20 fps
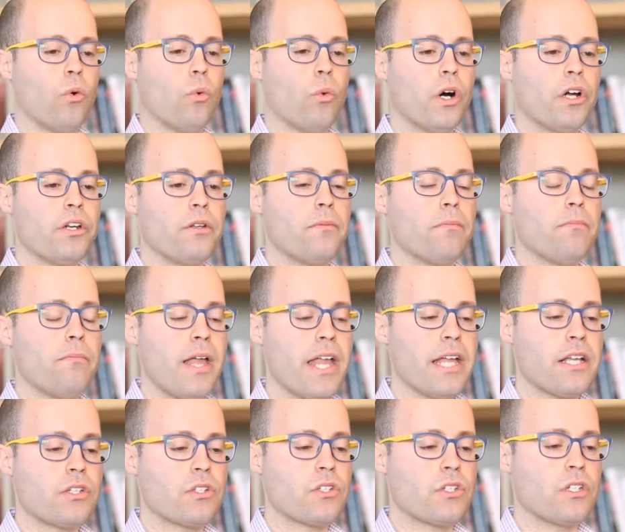what
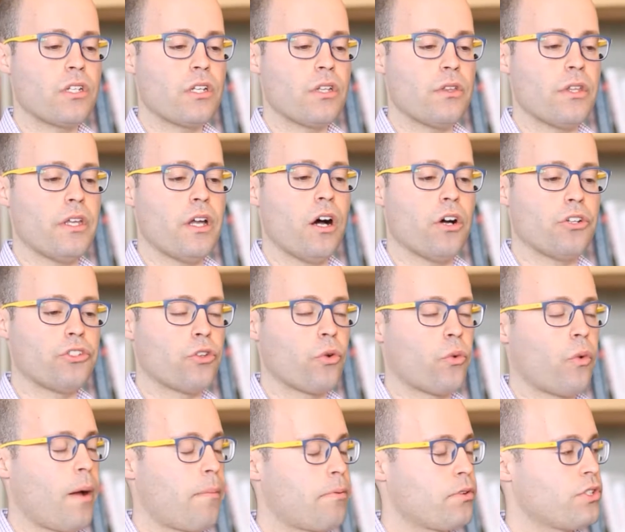makes the
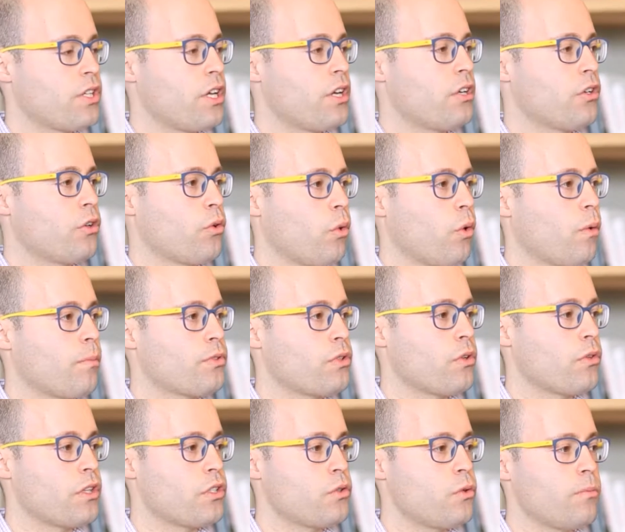underrepresented group, so
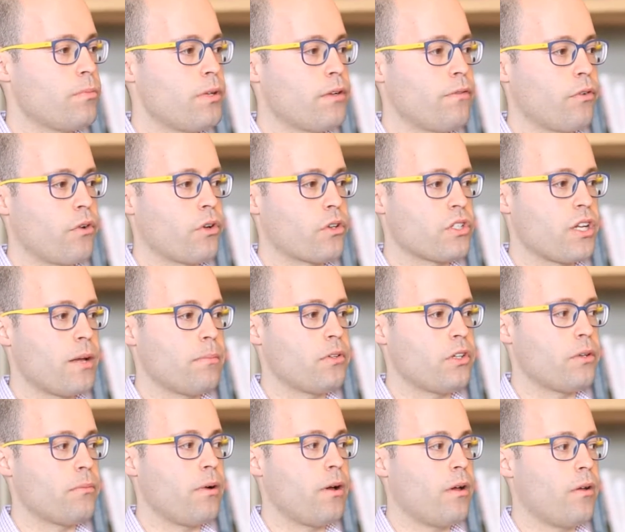this would be, for example,
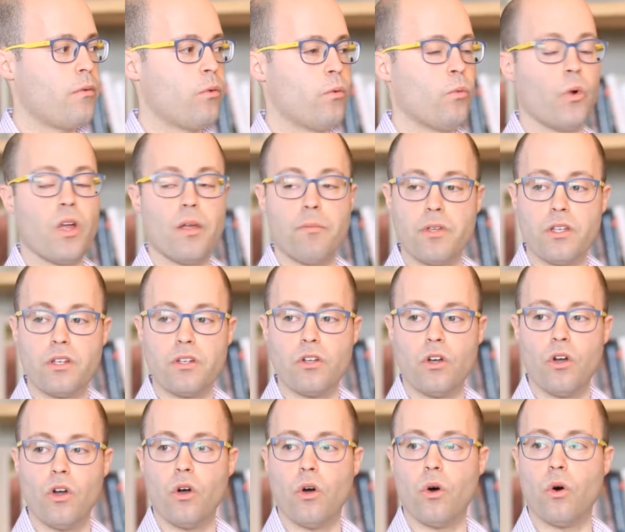in women
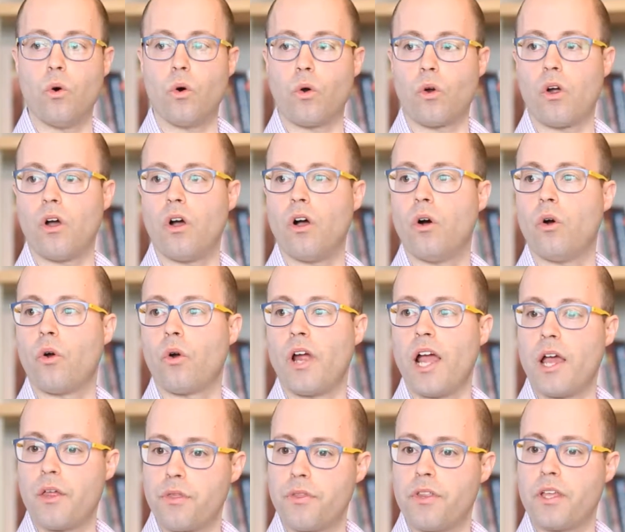or
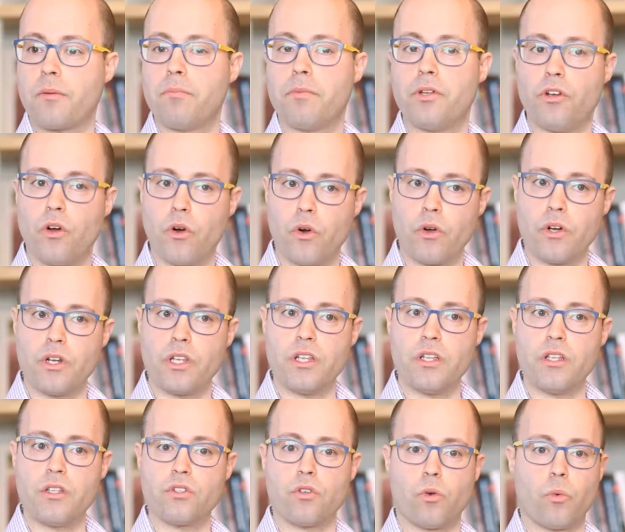ethnic
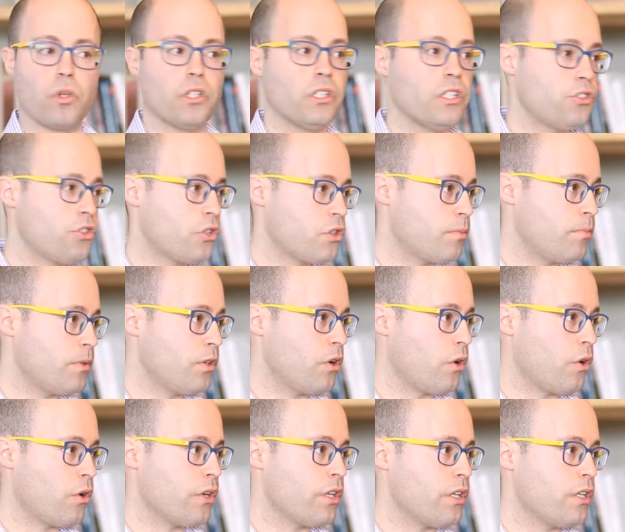minorities or religious
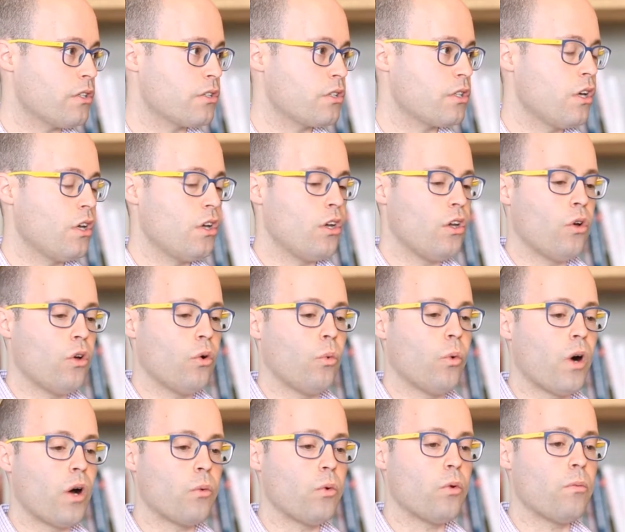minorities,
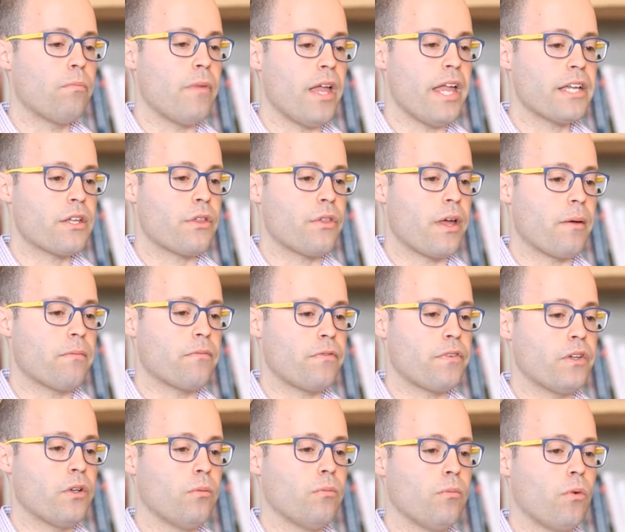what will make them
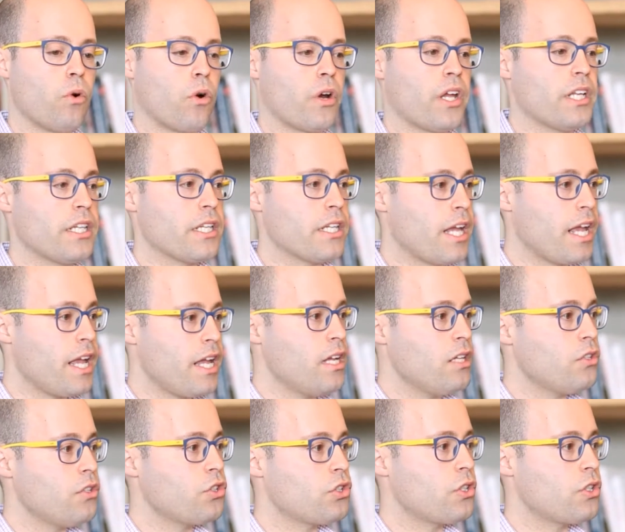feel more
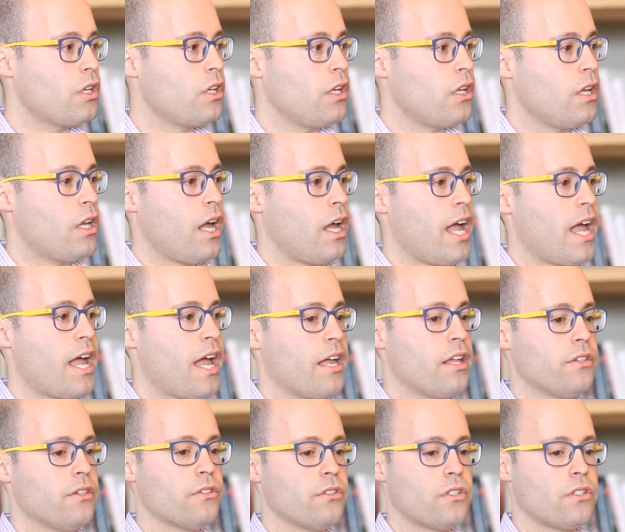engaged
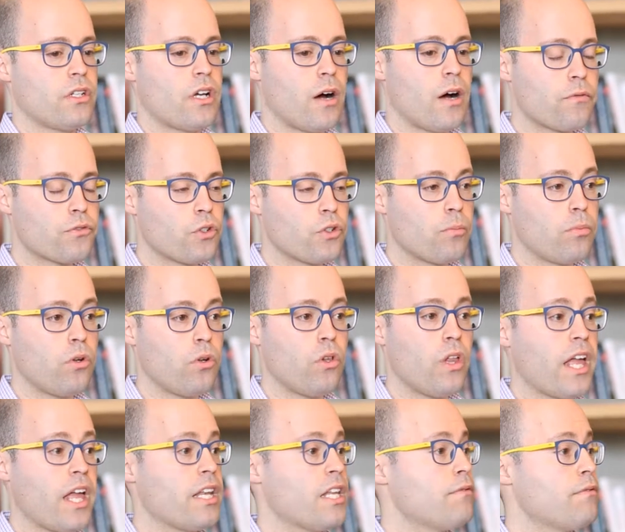and comfortable
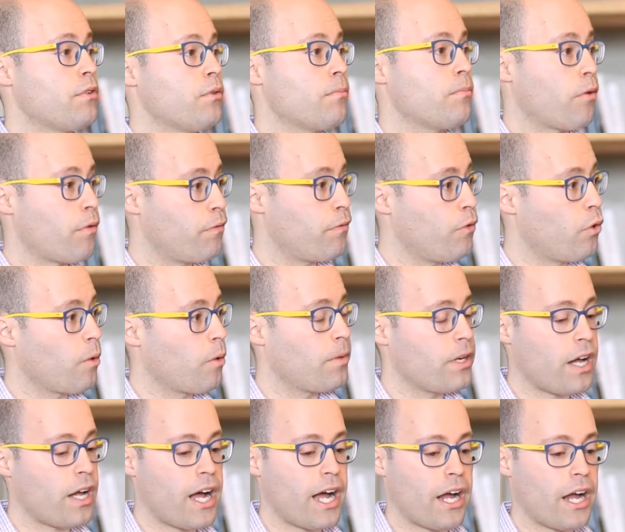and even perform
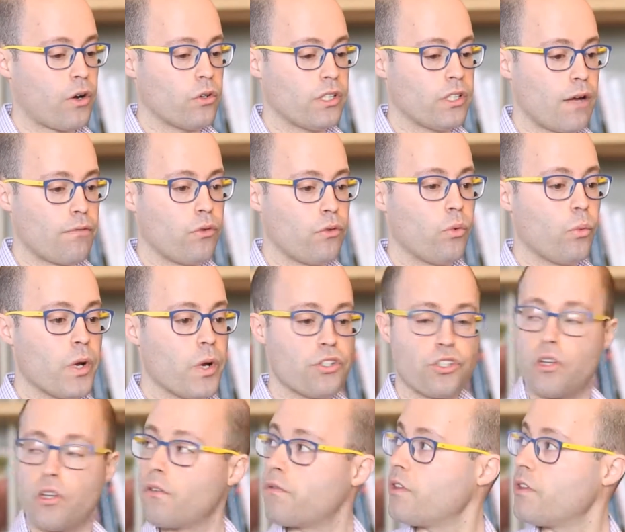at a higher level,
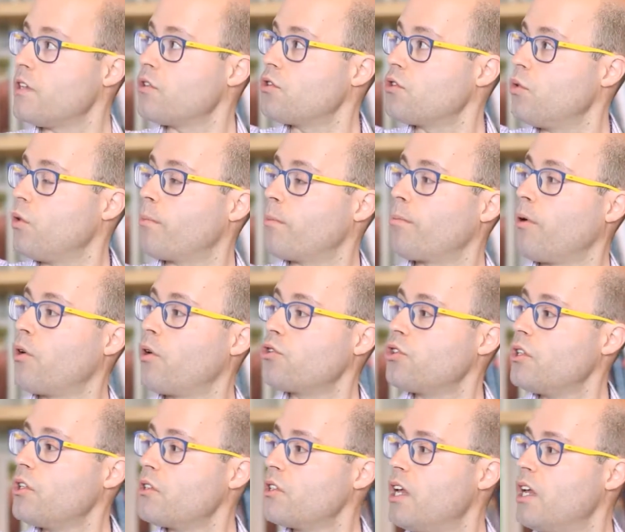which of these two
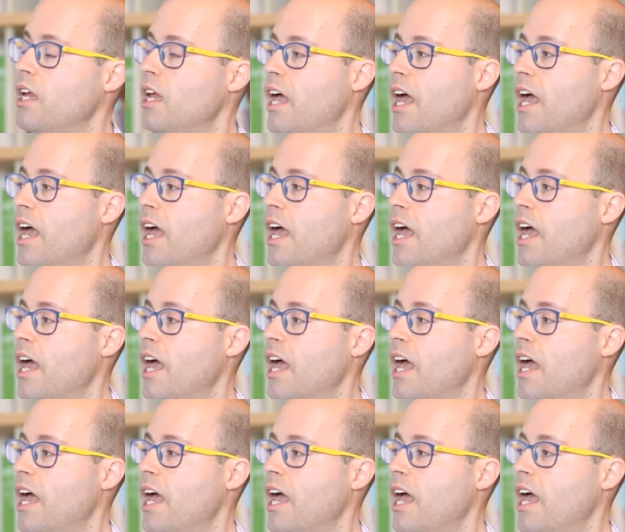approaches?